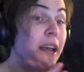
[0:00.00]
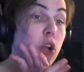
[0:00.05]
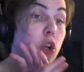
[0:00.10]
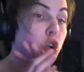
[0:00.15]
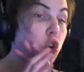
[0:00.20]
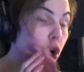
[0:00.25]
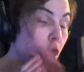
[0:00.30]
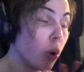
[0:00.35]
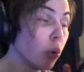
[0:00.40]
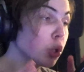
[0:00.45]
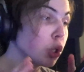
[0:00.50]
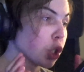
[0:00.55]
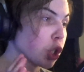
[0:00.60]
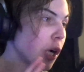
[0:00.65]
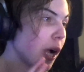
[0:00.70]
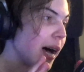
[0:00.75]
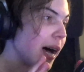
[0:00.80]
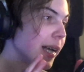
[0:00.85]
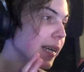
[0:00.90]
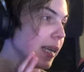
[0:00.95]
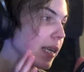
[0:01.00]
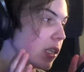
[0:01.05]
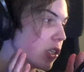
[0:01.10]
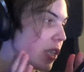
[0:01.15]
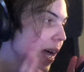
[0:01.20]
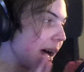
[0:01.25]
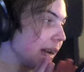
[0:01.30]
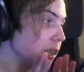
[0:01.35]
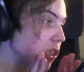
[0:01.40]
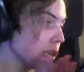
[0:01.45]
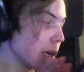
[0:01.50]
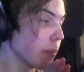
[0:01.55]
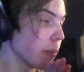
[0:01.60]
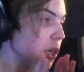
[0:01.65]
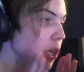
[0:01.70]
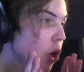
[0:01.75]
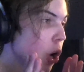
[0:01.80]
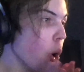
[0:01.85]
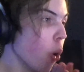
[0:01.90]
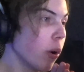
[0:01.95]
no shot is that
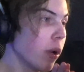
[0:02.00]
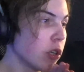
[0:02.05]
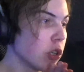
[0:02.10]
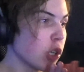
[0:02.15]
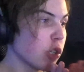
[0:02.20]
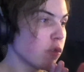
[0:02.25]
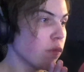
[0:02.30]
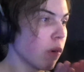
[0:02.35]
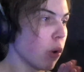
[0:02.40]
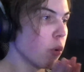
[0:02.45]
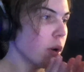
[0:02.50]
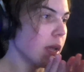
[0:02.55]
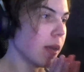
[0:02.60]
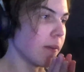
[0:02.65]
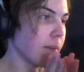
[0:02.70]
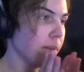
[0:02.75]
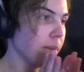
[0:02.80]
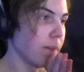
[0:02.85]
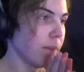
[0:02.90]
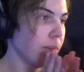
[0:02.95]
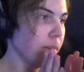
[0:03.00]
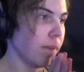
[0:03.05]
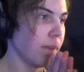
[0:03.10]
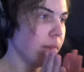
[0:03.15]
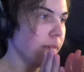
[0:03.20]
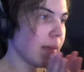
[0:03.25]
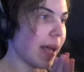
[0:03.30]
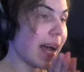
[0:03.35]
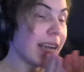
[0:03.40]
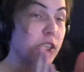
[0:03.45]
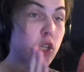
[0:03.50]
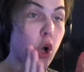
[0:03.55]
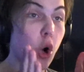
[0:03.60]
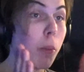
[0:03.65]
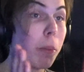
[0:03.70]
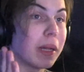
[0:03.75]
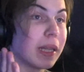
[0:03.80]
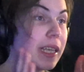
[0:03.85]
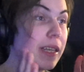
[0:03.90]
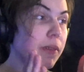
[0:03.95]
something Oda just wrote in. I don't
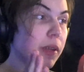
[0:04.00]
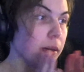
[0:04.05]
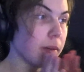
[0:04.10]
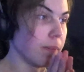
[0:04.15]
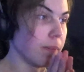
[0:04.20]
believe it.